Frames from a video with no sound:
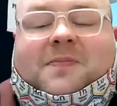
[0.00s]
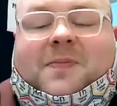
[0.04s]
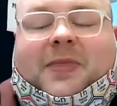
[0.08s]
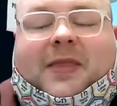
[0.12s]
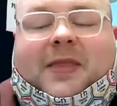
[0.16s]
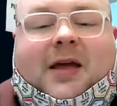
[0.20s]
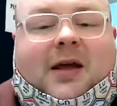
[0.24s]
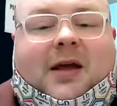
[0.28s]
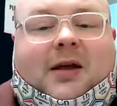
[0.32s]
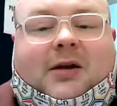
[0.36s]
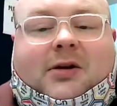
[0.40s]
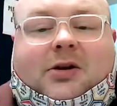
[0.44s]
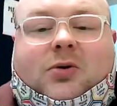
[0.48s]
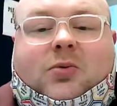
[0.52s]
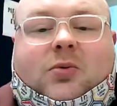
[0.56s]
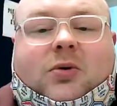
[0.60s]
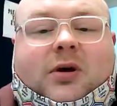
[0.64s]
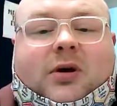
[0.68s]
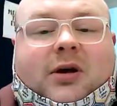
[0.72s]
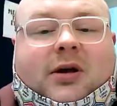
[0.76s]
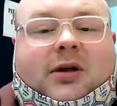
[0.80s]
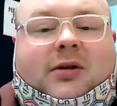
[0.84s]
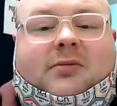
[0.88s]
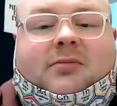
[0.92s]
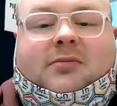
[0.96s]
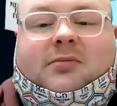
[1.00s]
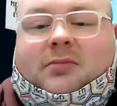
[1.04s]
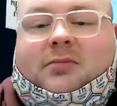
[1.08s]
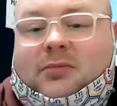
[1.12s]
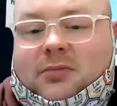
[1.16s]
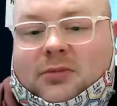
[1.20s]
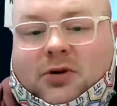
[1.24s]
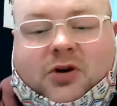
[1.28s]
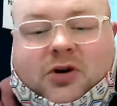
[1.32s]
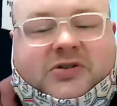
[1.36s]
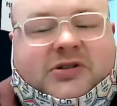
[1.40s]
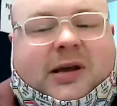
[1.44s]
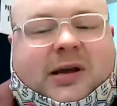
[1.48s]
And you will get
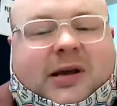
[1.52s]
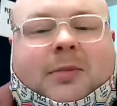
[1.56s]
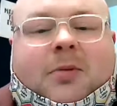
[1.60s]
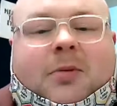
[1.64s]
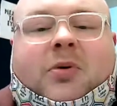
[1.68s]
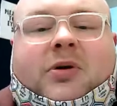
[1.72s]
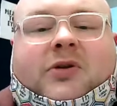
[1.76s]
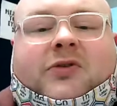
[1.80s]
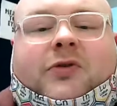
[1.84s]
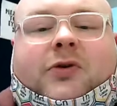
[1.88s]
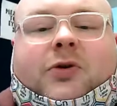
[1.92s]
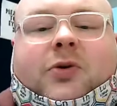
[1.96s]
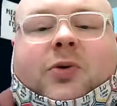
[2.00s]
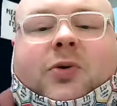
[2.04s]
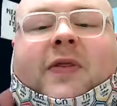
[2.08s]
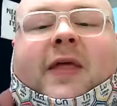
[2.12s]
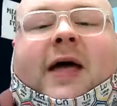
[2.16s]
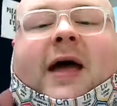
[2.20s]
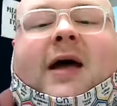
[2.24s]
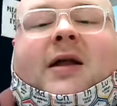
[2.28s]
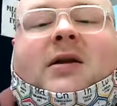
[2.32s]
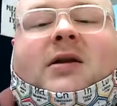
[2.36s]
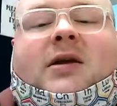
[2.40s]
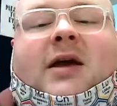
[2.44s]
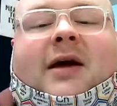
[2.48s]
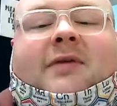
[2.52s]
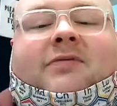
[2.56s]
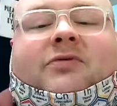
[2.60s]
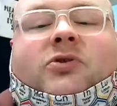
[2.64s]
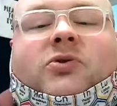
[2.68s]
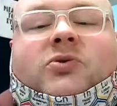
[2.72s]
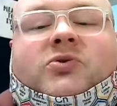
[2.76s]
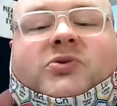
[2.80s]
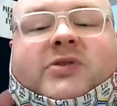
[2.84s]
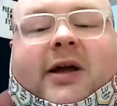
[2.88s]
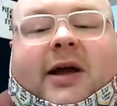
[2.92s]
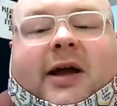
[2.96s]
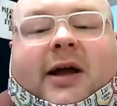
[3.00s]
your assignment points for doing that. You have
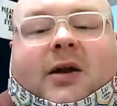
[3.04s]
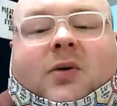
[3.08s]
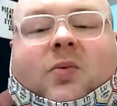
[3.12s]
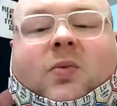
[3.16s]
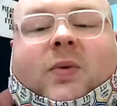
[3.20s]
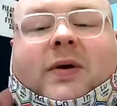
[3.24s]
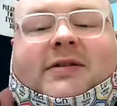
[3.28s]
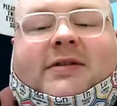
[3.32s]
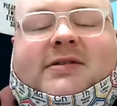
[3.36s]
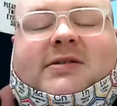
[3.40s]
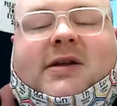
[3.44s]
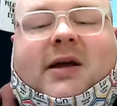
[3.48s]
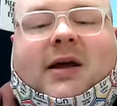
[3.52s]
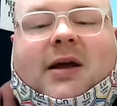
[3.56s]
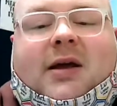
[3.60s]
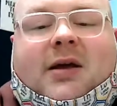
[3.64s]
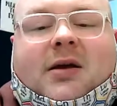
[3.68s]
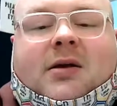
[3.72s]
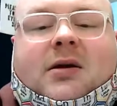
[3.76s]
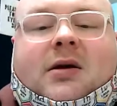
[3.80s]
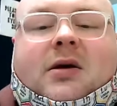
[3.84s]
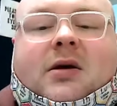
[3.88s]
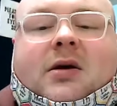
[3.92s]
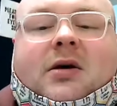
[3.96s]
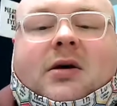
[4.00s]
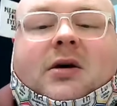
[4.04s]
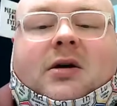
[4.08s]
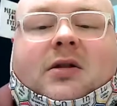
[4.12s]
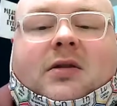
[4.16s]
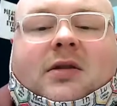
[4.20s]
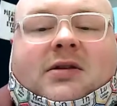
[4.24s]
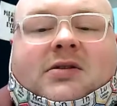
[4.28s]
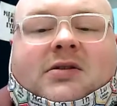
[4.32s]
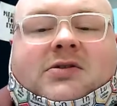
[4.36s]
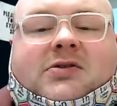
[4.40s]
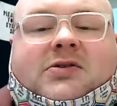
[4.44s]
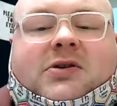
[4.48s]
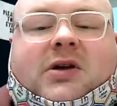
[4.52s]
Tuesday and Wednesday.
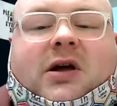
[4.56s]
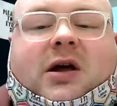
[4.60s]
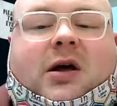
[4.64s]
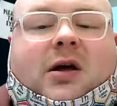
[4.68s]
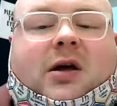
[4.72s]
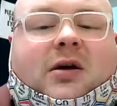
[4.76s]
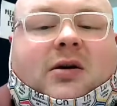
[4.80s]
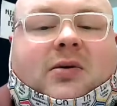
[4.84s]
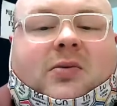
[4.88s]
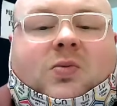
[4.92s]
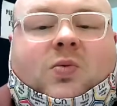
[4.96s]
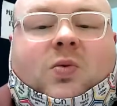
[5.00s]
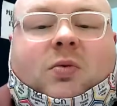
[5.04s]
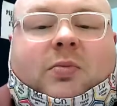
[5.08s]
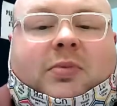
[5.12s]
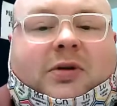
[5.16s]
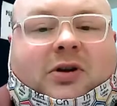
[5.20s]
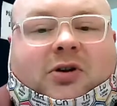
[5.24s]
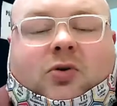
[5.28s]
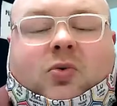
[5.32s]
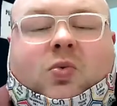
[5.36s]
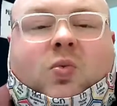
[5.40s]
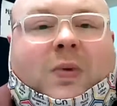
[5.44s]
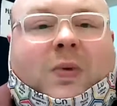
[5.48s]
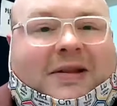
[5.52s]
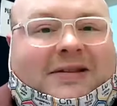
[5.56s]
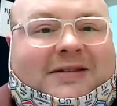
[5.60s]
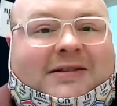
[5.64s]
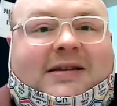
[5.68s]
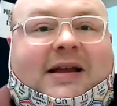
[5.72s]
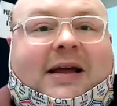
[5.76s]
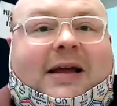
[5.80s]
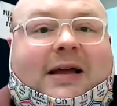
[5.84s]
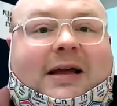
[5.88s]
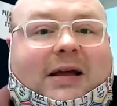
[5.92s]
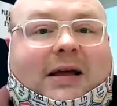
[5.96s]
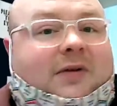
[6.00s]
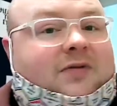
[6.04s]
This will be due
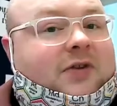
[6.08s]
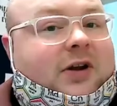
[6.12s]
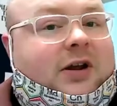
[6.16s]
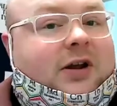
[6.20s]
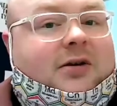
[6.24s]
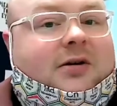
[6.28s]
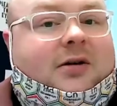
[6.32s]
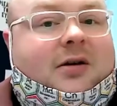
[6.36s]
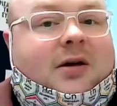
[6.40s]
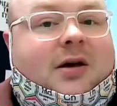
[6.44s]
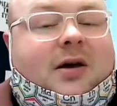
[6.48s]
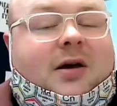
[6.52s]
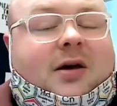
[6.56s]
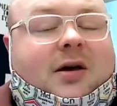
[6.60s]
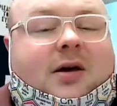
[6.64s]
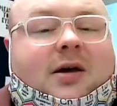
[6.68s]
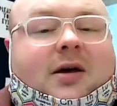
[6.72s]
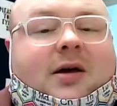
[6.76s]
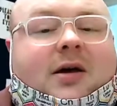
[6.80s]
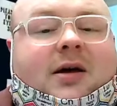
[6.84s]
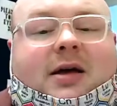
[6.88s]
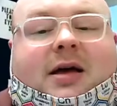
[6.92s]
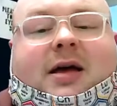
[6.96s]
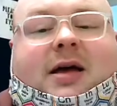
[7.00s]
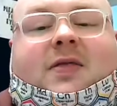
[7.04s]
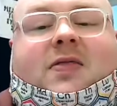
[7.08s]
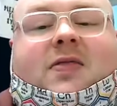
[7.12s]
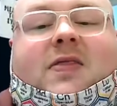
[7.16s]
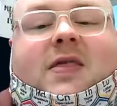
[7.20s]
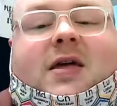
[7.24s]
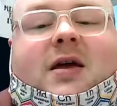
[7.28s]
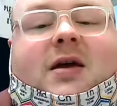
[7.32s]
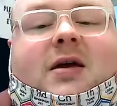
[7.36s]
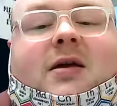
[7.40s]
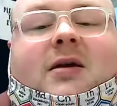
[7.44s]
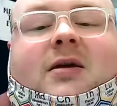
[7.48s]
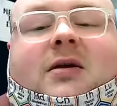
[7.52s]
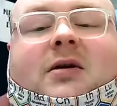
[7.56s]
Wednesday evening. And
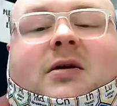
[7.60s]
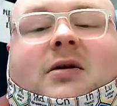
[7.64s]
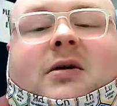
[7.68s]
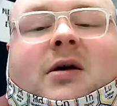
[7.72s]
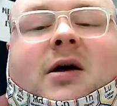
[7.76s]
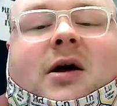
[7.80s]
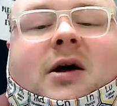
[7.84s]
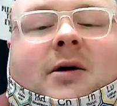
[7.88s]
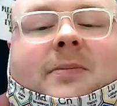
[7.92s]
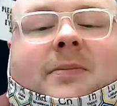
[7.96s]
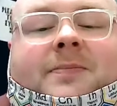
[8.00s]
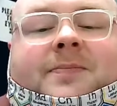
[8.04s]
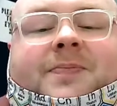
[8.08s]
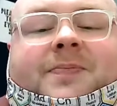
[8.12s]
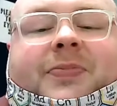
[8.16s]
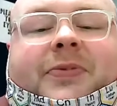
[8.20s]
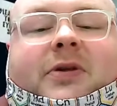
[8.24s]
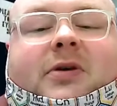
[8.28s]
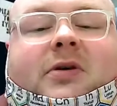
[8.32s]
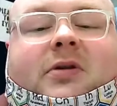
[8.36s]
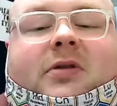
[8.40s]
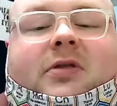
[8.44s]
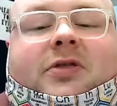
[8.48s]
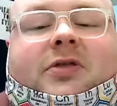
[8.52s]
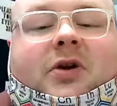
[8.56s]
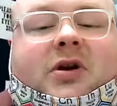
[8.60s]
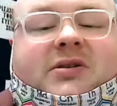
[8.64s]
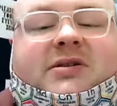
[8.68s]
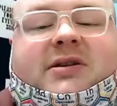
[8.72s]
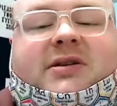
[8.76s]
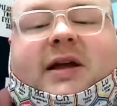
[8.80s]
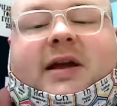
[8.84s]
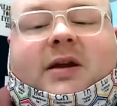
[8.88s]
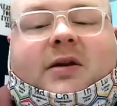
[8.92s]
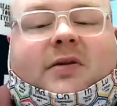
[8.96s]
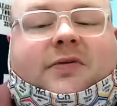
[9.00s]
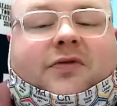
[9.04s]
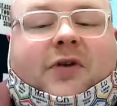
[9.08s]
then
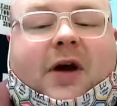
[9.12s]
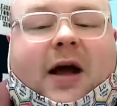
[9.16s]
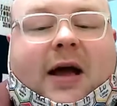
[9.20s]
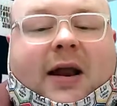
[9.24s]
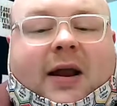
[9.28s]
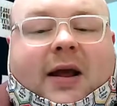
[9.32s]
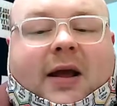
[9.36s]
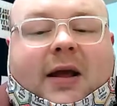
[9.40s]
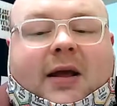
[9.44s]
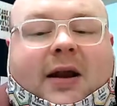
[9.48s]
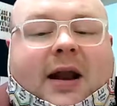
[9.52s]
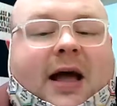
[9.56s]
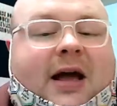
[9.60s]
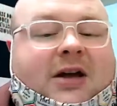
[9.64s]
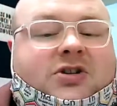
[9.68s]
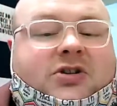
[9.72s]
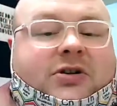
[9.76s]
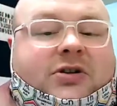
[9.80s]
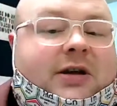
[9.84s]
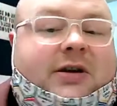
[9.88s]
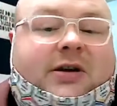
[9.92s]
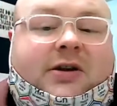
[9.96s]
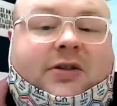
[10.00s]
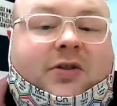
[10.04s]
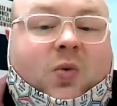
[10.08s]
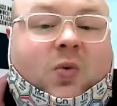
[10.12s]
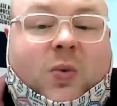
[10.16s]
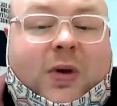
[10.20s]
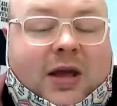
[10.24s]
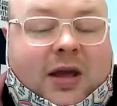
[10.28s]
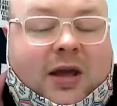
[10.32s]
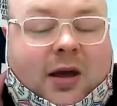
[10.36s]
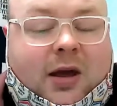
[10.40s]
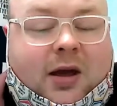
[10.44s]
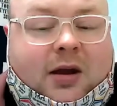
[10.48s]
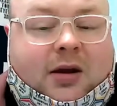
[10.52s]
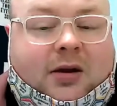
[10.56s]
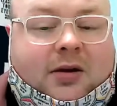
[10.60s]
Thursday into Friday and actually into the
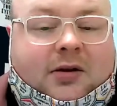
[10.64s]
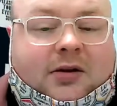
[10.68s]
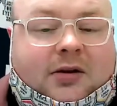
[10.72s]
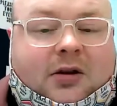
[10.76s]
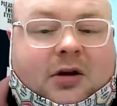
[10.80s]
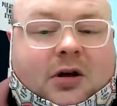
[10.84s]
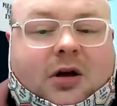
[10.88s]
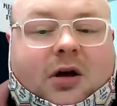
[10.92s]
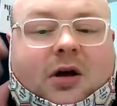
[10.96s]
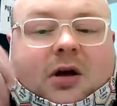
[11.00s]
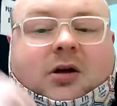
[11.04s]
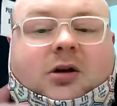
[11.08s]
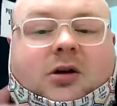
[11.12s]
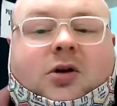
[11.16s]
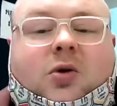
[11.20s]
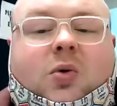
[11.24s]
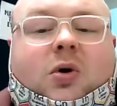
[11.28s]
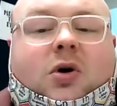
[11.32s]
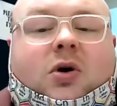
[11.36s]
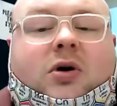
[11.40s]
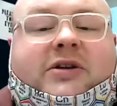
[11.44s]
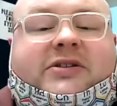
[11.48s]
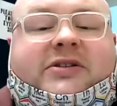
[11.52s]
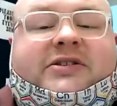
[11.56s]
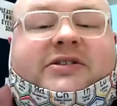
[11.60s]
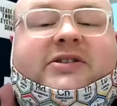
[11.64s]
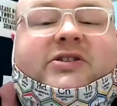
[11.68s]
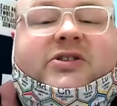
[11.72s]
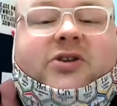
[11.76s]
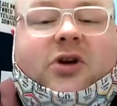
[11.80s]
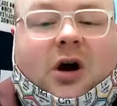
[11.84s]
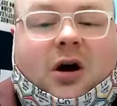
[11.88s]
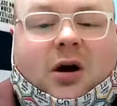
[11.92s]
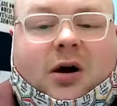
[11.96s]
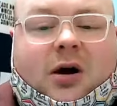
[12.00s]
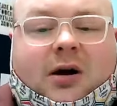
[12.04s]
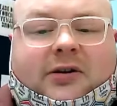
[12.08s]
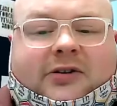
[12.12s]
weekend, you are going to
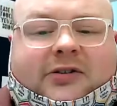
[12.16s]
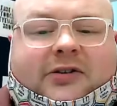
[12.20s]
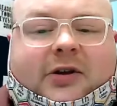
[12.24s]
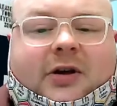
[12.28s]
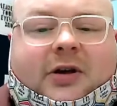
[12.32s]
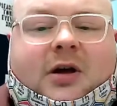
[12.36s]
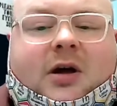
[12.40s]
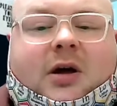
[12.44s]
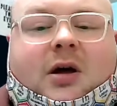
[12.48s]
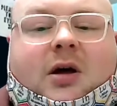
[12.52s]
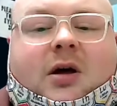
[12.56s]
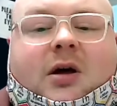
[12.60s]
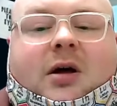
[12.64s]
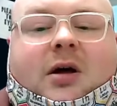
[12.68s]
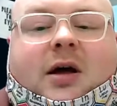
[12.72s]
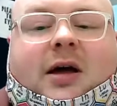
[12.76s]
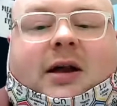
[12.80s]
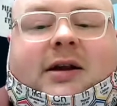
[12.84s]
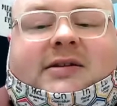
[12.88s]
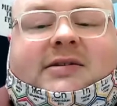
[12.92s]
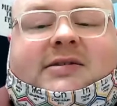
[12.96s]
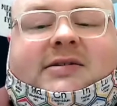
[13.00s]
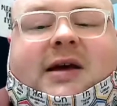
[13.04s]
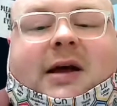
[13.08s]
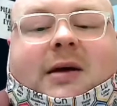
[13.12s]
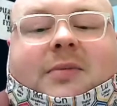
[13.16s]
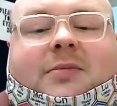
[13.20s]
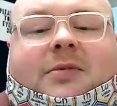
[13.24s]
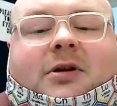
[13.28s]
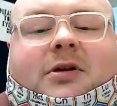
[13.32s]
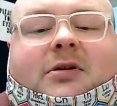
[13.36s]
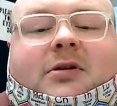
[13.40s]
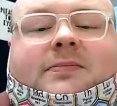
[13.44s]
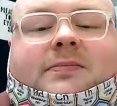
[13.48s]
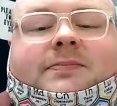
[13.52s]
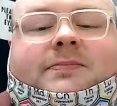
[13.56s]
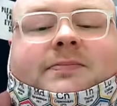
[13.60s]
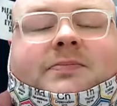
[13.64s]
start an
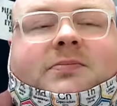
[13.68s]
assignment